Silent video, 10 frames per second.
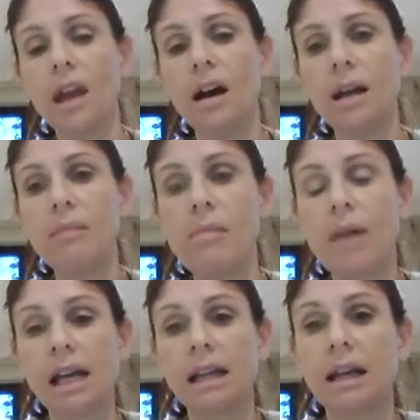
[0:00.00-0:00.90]
I
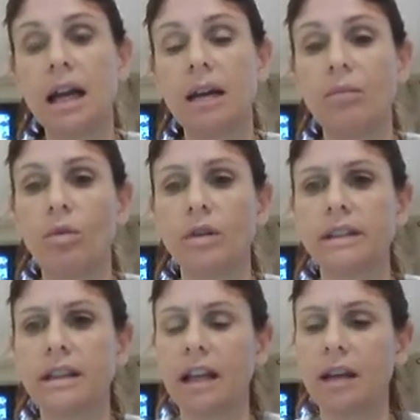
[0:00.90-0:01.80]
might
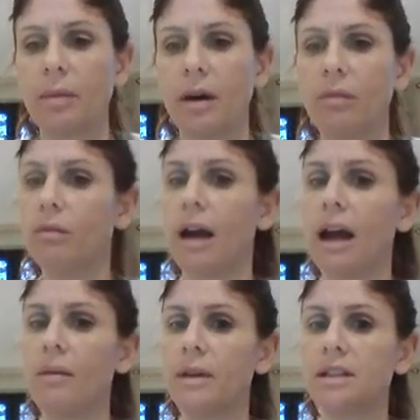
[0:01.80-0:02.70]
want to think about, oh,
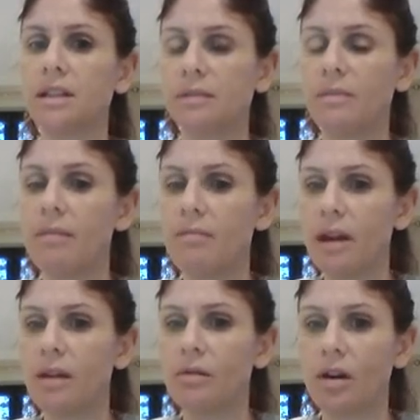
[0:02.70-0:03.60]
how much does my
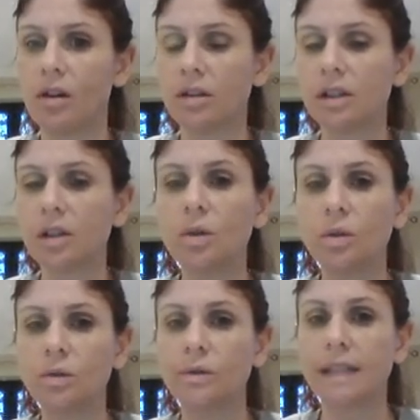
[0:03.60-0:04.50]
meal cost
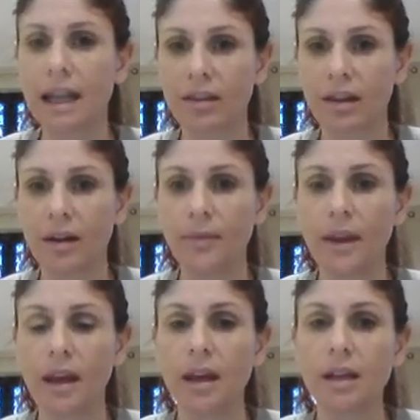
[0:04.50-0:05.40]
altogether?
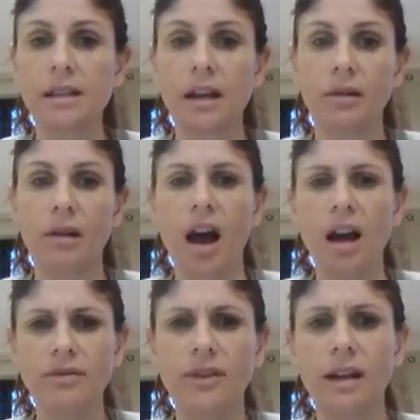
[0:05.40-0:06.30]
So
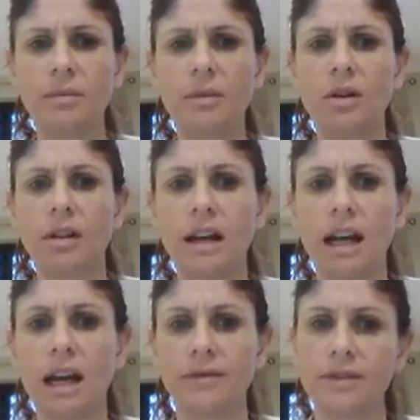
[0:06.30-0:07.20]
hopefully I'm not going
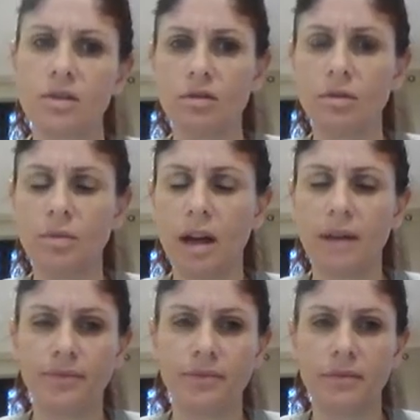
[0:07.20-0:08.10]
to have
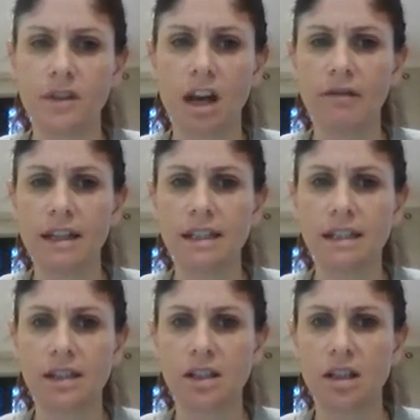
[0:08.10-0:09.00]
cherries
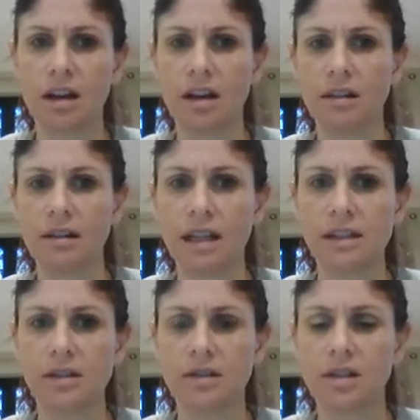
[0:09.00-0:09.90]
to start and
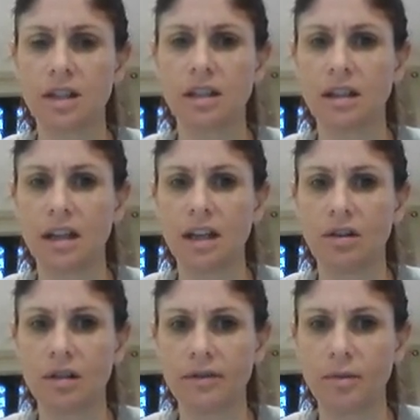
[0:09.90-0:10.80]
then sausages and then
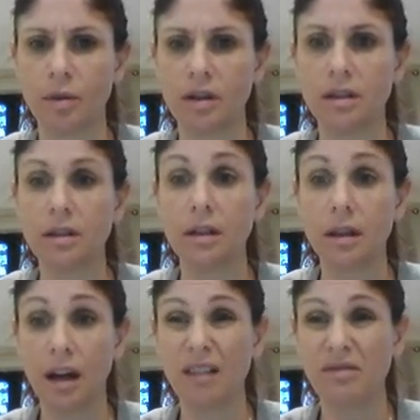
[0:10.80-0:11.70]
yogurt for pud.
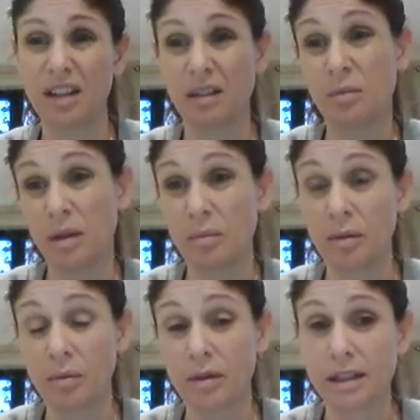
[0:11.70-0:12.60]
Hopefully it'll be a
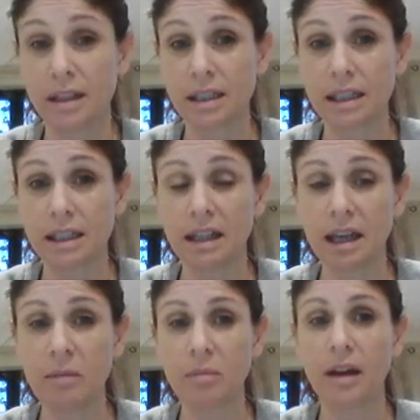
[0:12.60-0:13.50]
bit more exciting than
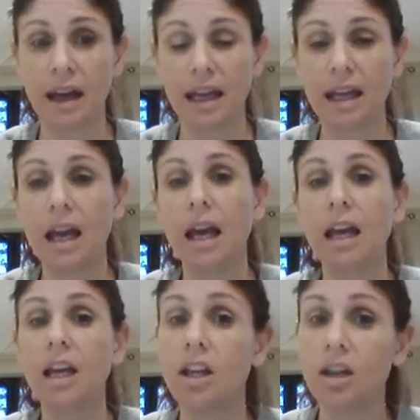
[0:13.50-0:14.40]
that, but hey,
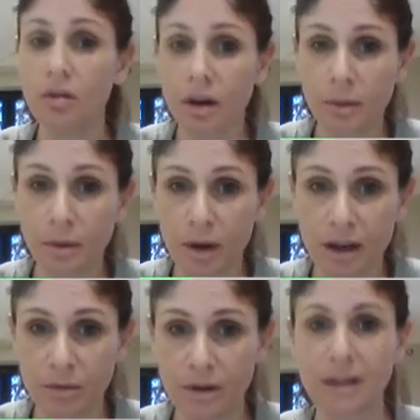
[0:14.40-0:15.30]
you're going to be
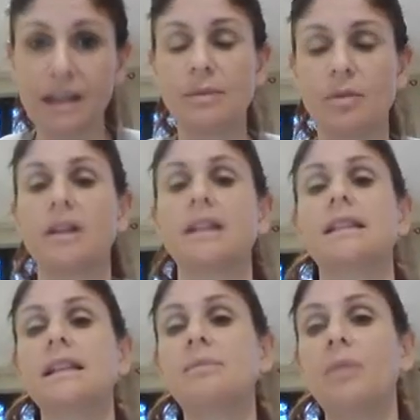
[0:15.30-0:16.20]
working with these
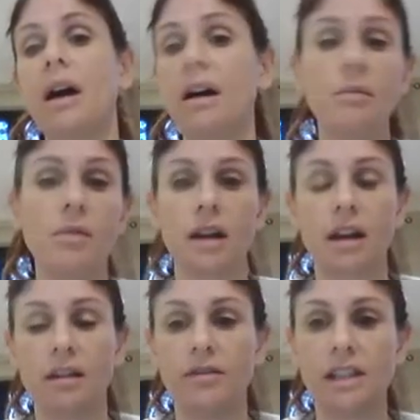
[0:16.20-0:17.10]
prices. But I might
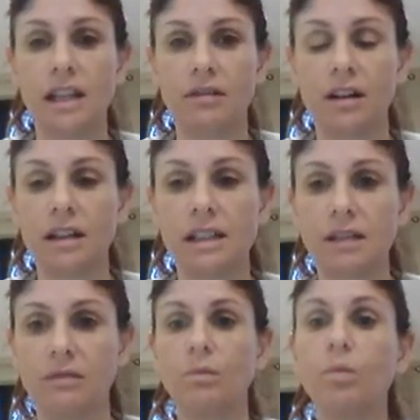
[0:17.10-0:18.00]
go for dinner and I
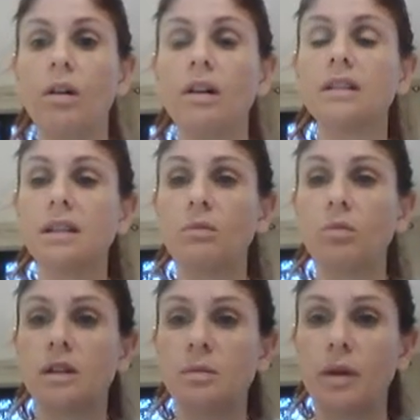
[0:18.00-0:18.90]
say, well, what
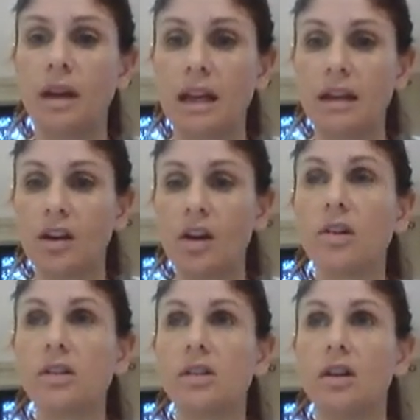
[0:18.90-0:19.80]
would be the
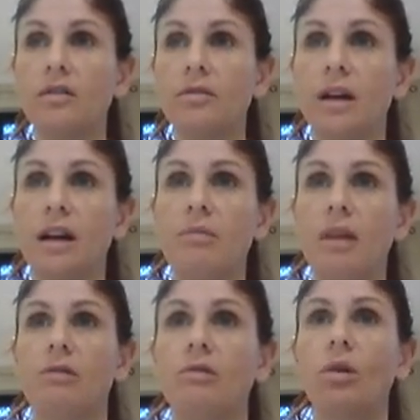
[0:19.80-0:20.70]
cost of my
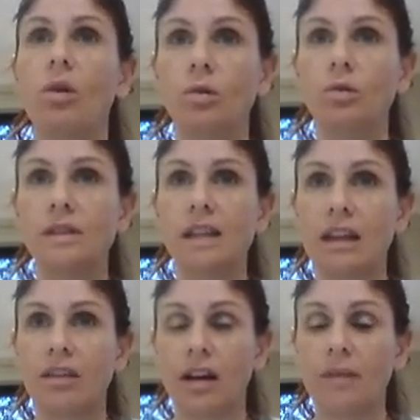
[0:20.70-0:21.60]
meal
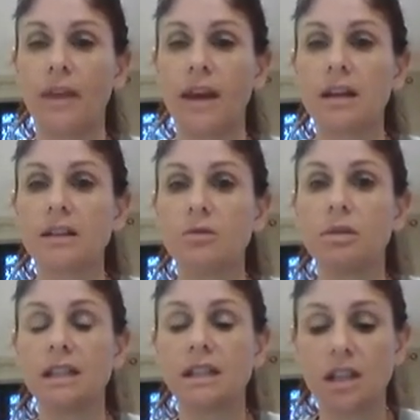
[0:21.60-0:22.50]
altogether? So
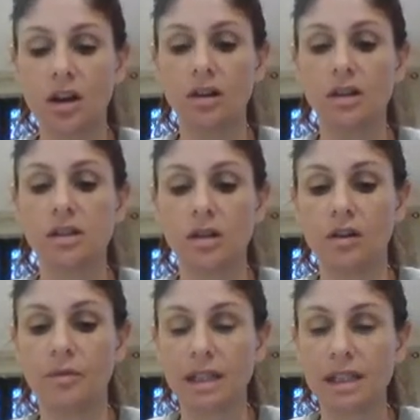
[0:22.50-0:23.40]
what is the cost
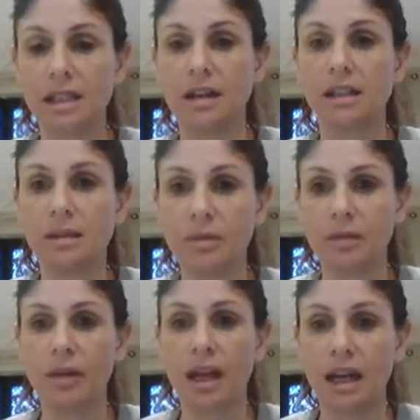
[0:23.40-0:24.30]
of my starter,
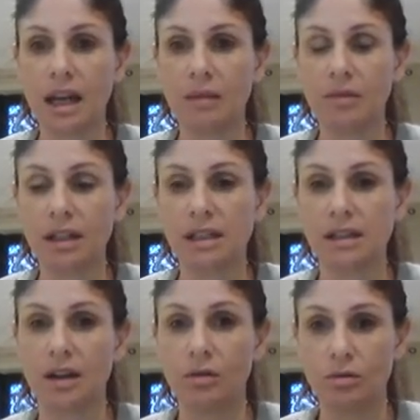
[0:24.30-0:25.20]
my main and my
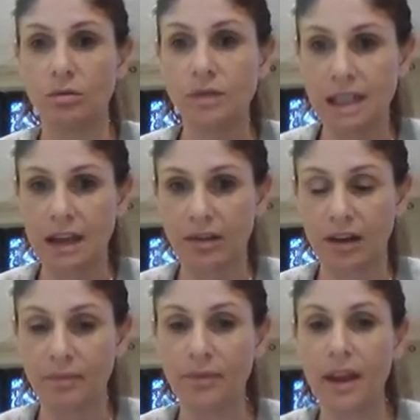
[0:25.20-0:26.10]
dessert
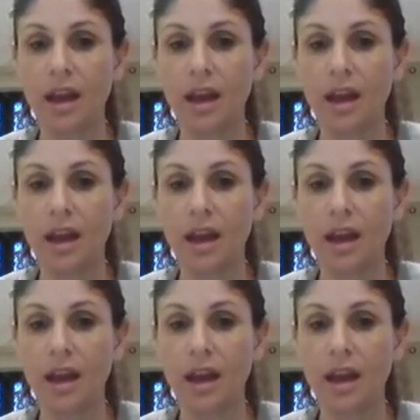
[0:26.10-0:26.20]
altogether?